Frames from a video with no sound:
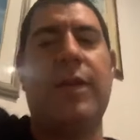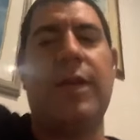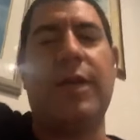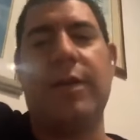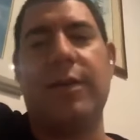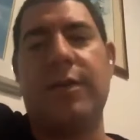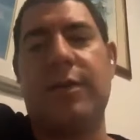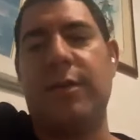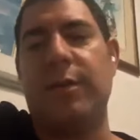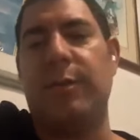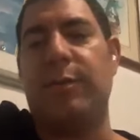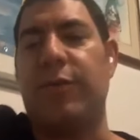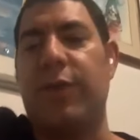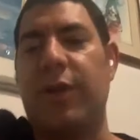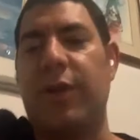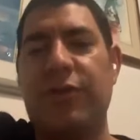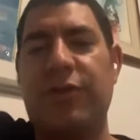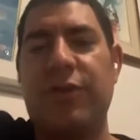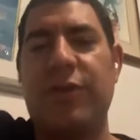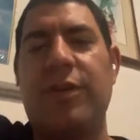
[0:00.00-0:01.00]
like
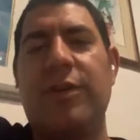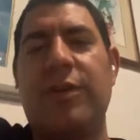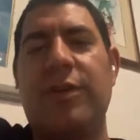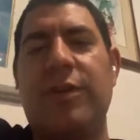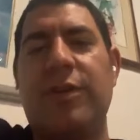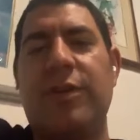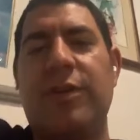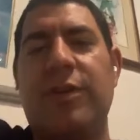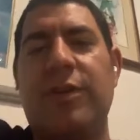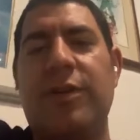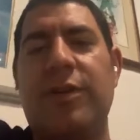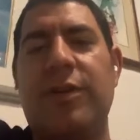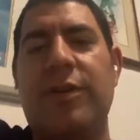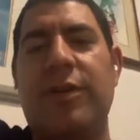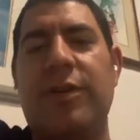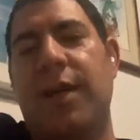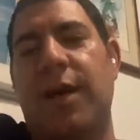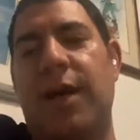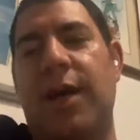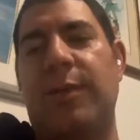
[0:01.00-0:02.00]
depression
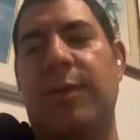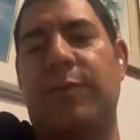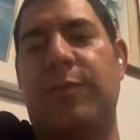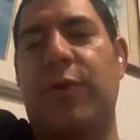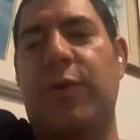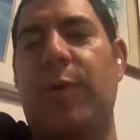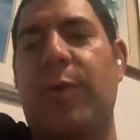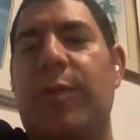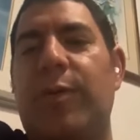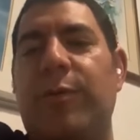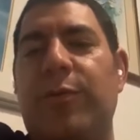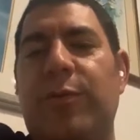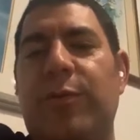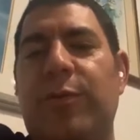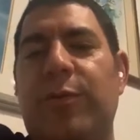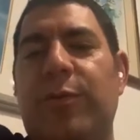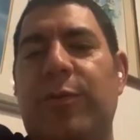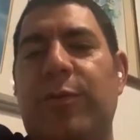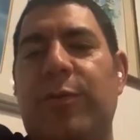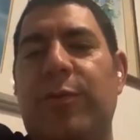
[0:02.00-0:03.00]
and problems
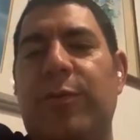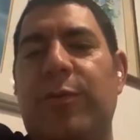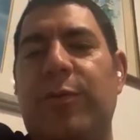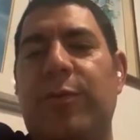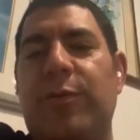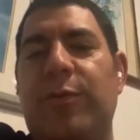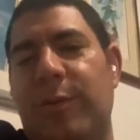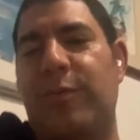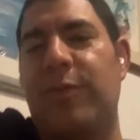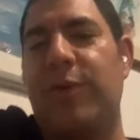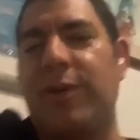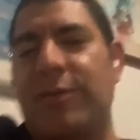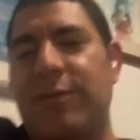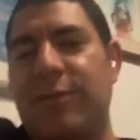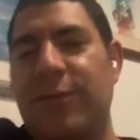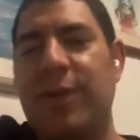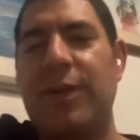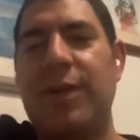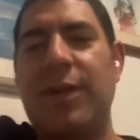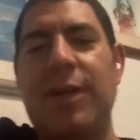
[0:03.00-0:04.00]
with
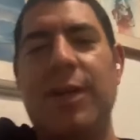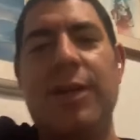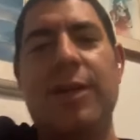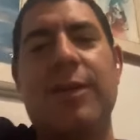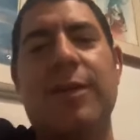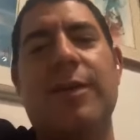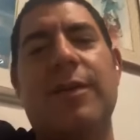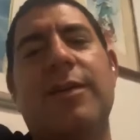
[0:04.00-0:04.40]
breastfeeding